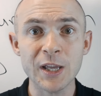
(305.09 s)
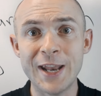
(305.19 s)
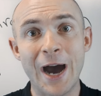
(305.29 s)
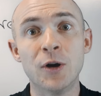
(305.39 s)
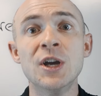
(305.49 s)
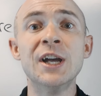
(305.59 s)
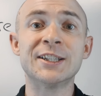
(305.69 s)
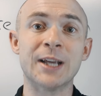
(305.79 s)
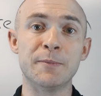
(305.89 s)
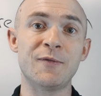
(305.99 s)
Now,
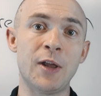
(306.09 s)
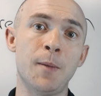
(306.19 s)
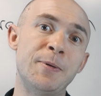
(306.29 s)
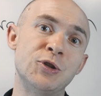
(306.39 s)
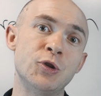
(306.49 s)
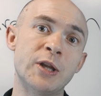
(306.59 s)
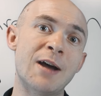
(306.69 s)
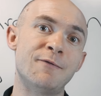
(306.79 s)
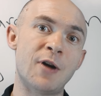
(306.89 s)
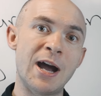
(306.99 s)
some developers do
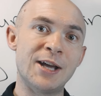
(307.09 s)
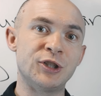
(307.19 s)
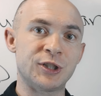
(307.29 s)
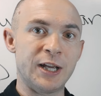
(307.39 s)
that via just